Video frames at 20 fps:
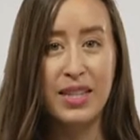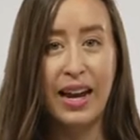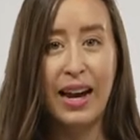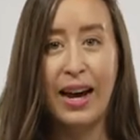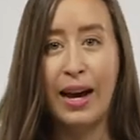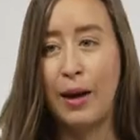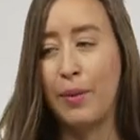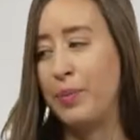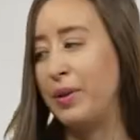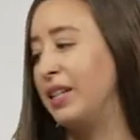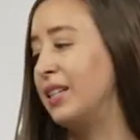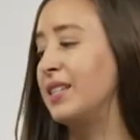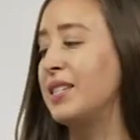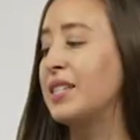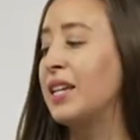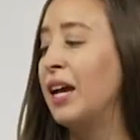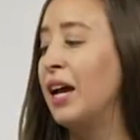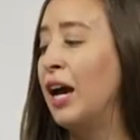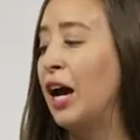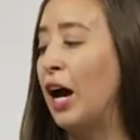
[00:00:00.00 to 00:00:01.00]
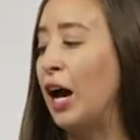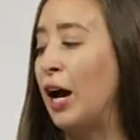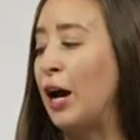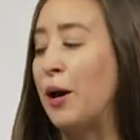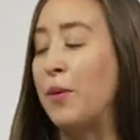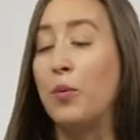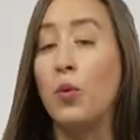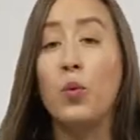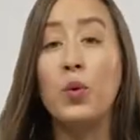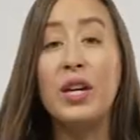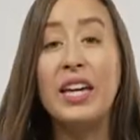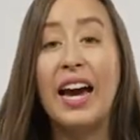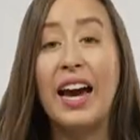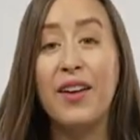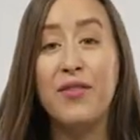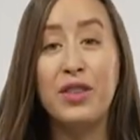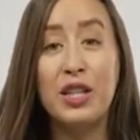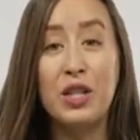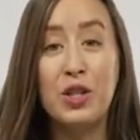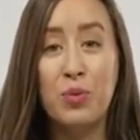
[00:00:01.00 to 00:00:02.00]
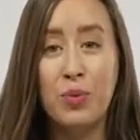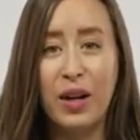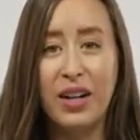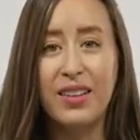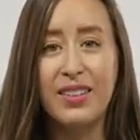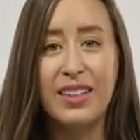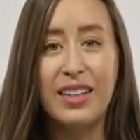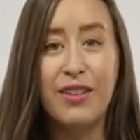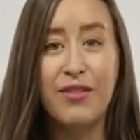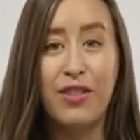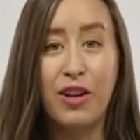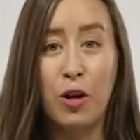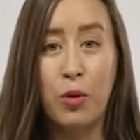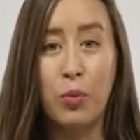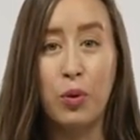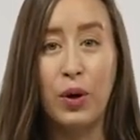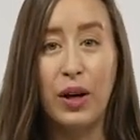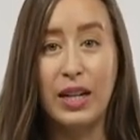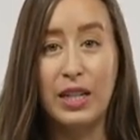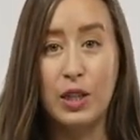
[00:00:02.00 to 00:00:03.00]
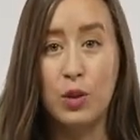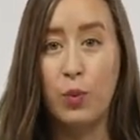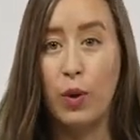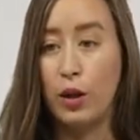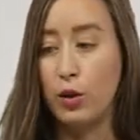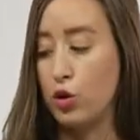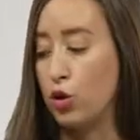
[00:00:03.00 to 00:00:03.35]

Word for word: that happens, we have these readily available as well.